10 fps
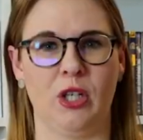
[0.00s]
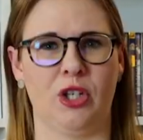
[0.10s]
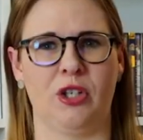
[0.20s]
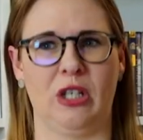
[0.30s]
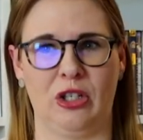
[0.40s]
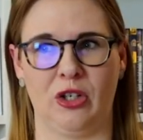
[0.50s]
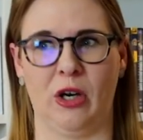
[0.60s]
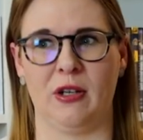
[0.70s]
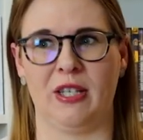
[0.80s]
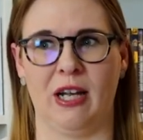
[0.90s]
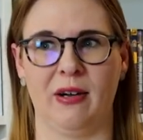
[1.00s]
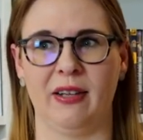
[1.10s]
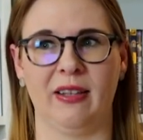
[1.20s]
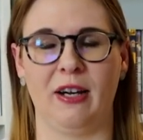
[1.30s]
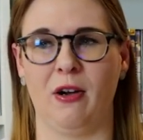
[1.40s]
which to start
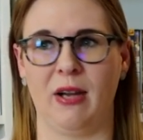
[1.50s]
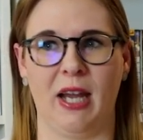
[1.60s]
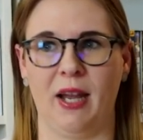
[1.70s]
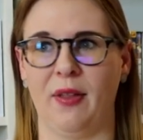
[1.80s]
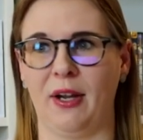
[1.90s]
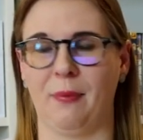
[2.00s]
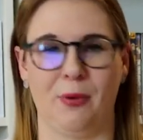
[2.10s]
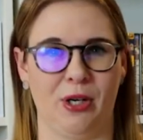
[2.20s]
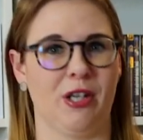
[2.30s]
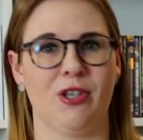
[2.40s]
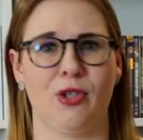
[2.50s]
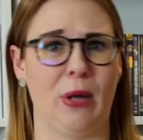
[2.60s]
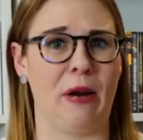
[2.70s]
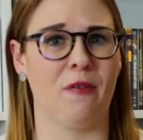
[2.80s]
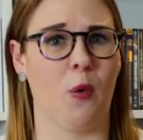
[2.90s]
sounded like, okay, like a pretty
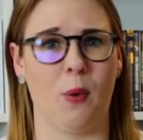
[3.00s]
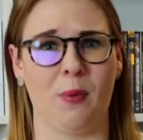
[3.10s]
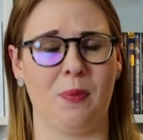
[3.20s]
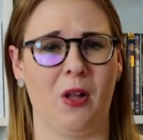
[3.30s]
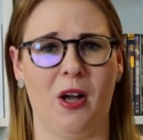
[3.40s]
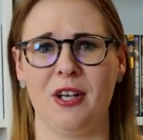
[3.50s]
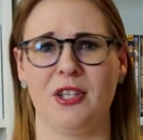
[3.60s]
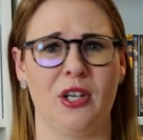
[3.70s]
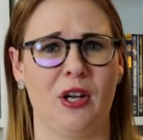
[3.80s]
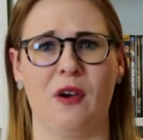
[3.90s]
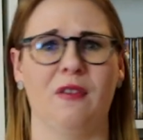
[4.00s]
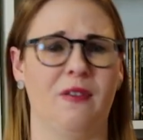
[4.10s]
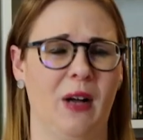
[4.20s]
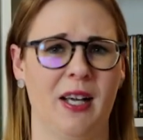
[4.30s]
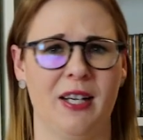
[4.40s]
straightforward plot. He's gonna go
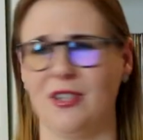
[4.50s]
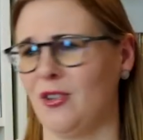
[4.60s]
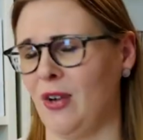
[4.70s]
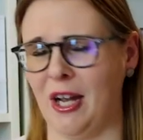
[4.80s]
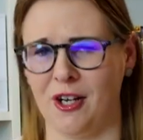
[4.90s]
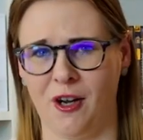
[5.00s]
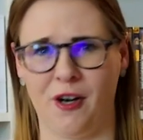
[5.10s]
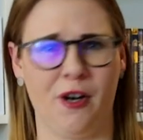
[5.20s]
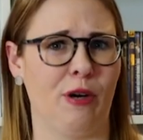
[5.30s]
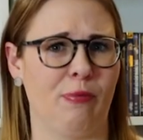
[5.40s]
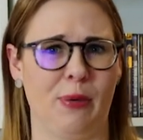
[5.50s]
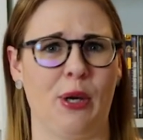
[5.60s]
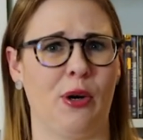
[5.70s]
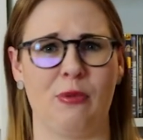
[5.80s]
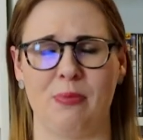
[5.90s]
find his granddaughter and
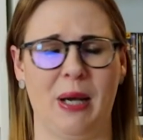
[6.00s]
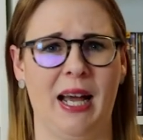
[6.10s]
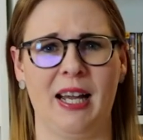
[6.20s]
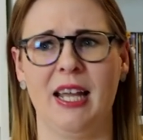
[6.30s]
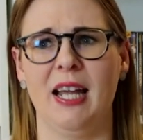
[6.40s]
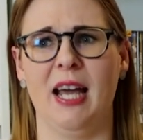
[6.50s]
bring her back.